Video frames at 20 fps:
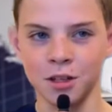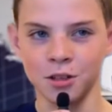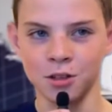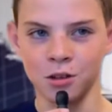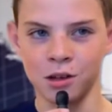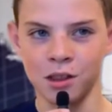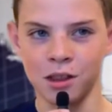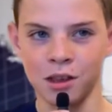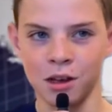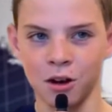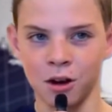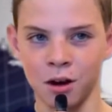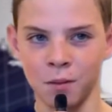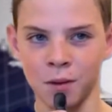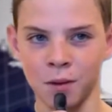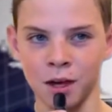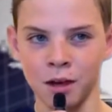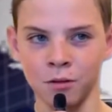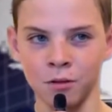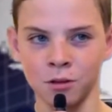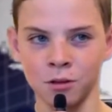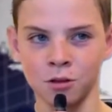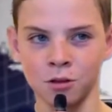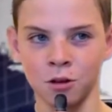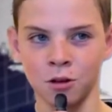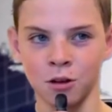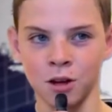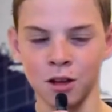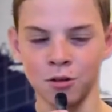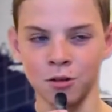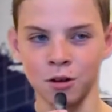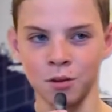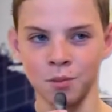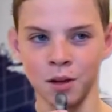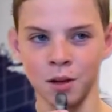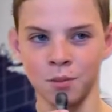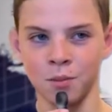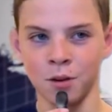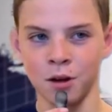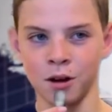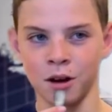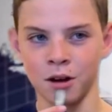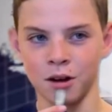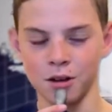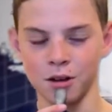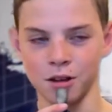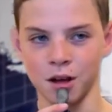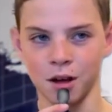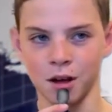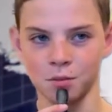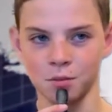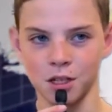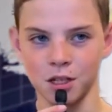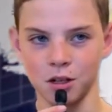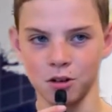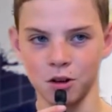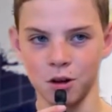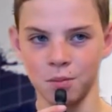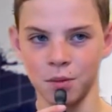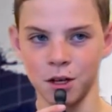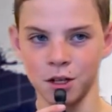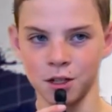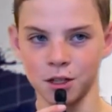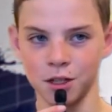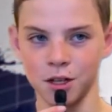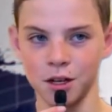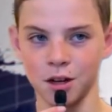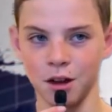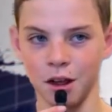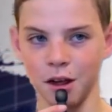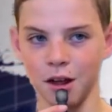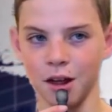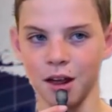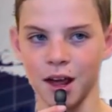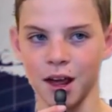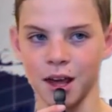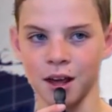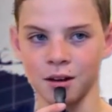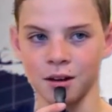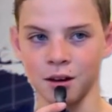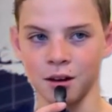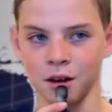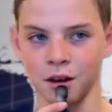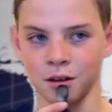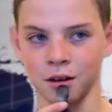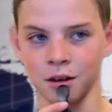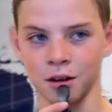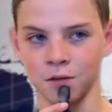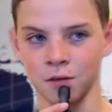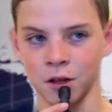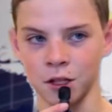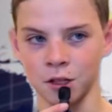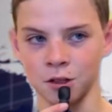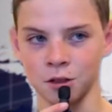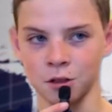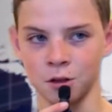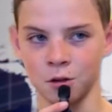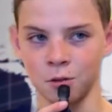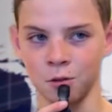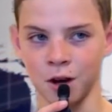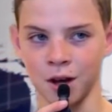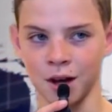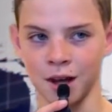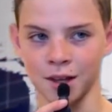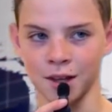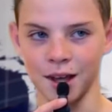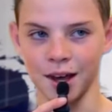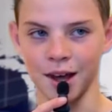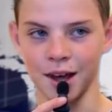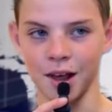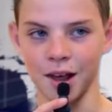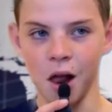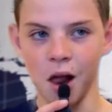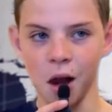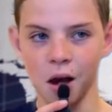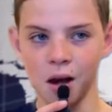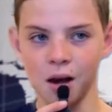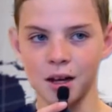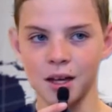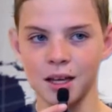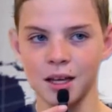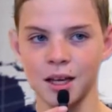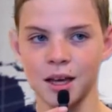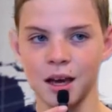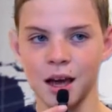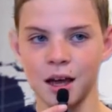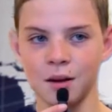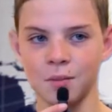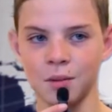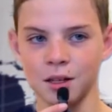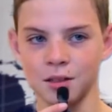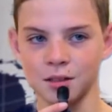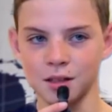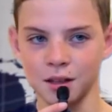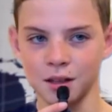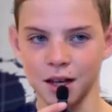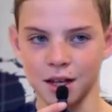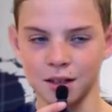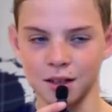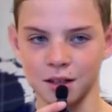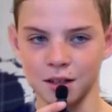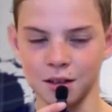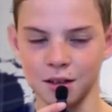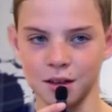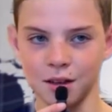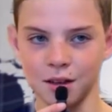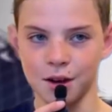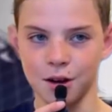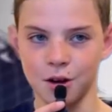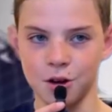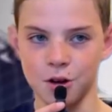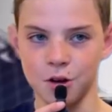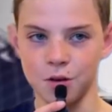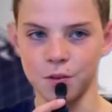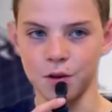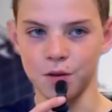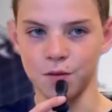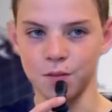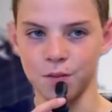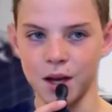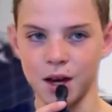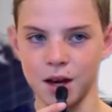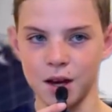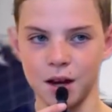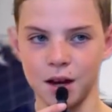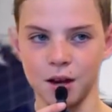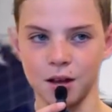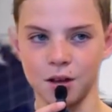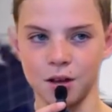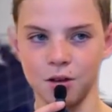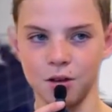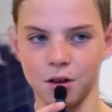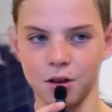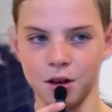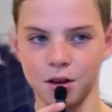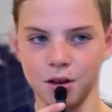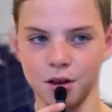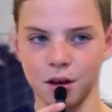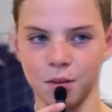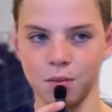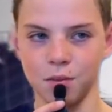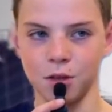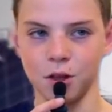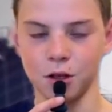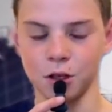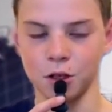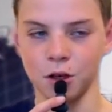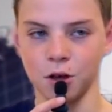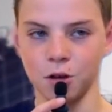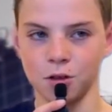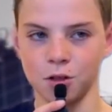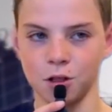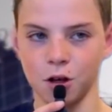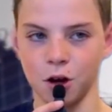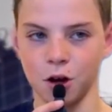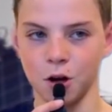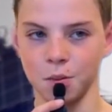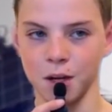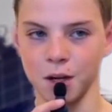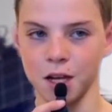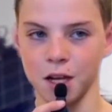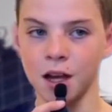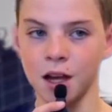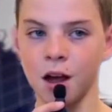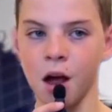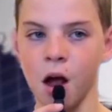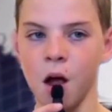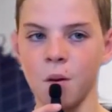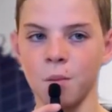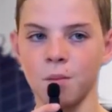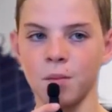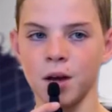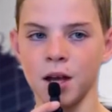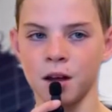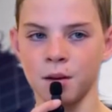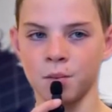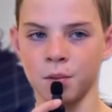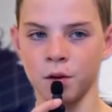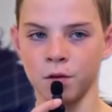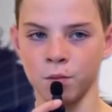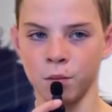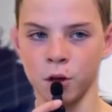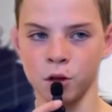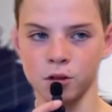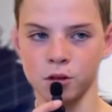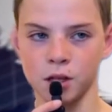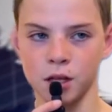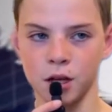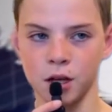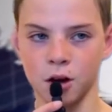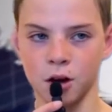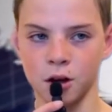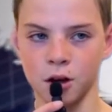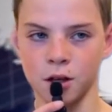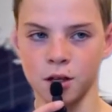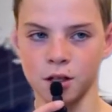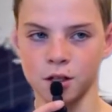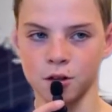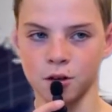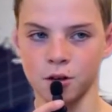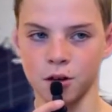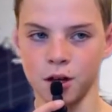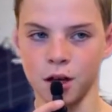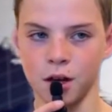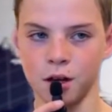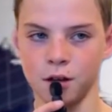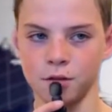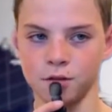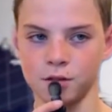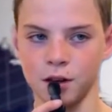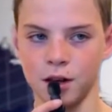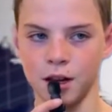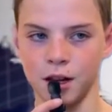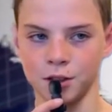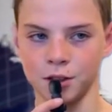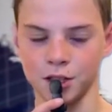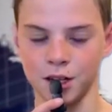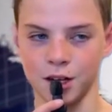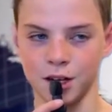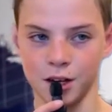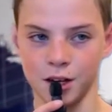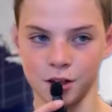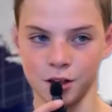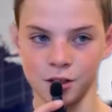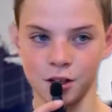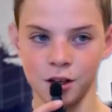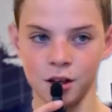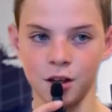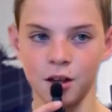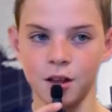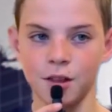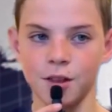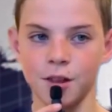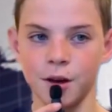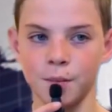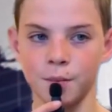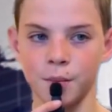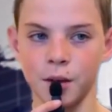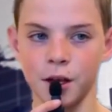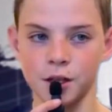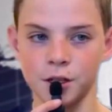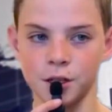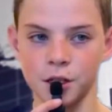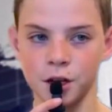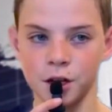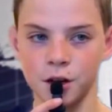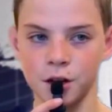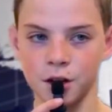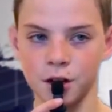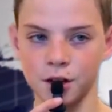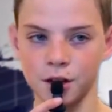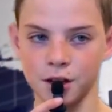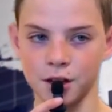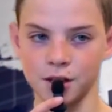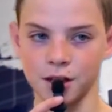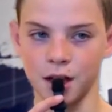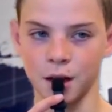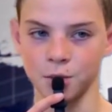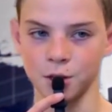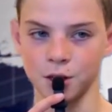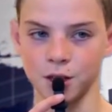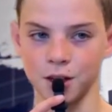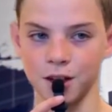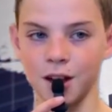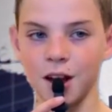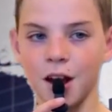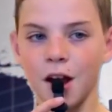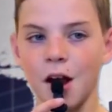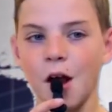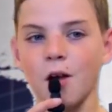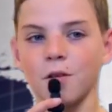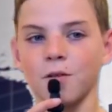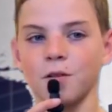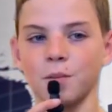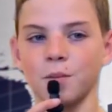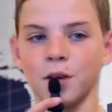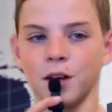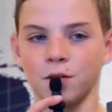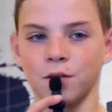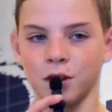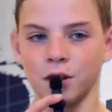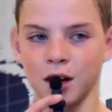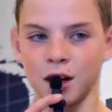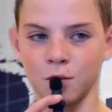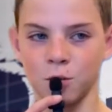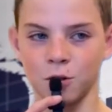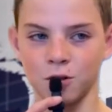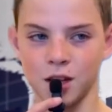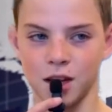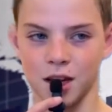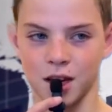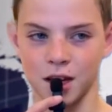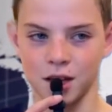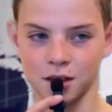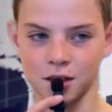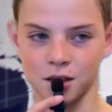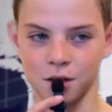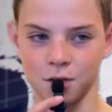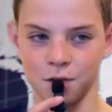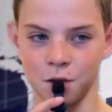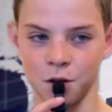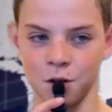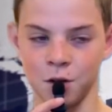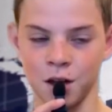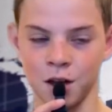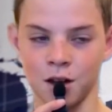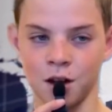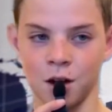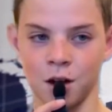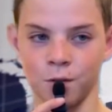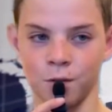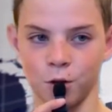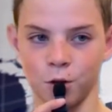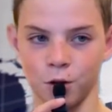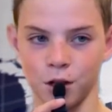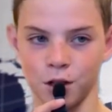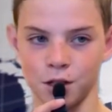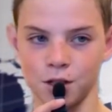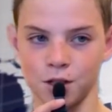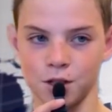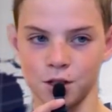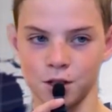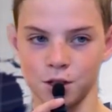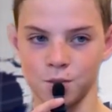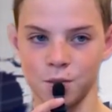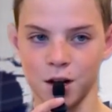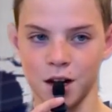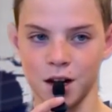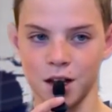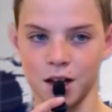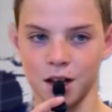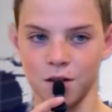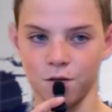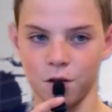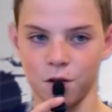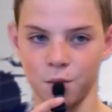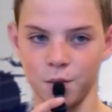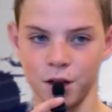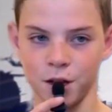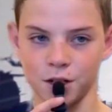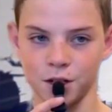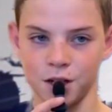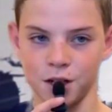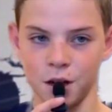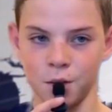joined the Army, he was told he would be put on a top secret mission and an unconventional one at that. He had been selected to a group of men in a unit dubbed the Ghost Army, made up of mostly artists, creatives, and engineers. Their mission? Deception. From inflatable tanks to phony convoys to spreading information